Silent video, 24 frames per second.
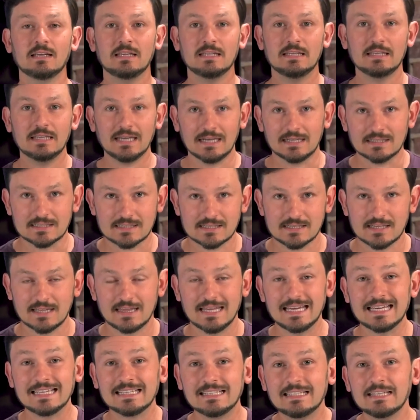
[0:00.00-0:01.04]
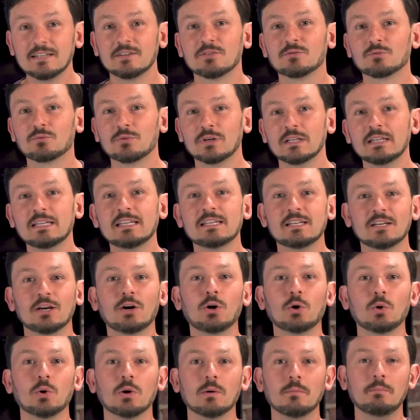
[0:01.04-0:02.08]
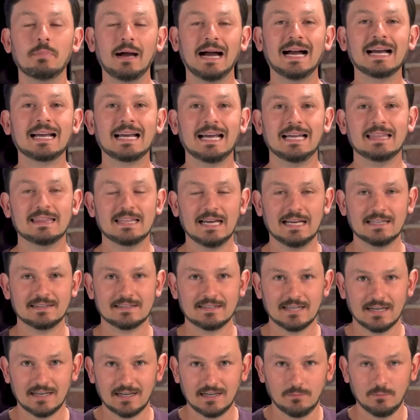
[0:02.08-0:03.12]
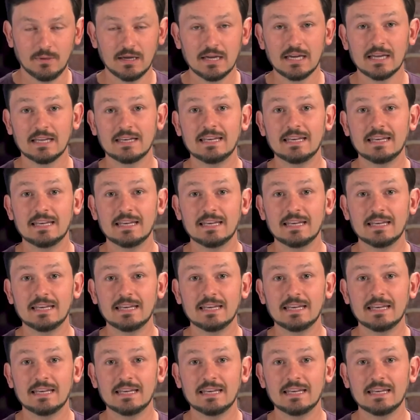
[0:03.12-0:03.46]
Yes, they didn't really know back at that time.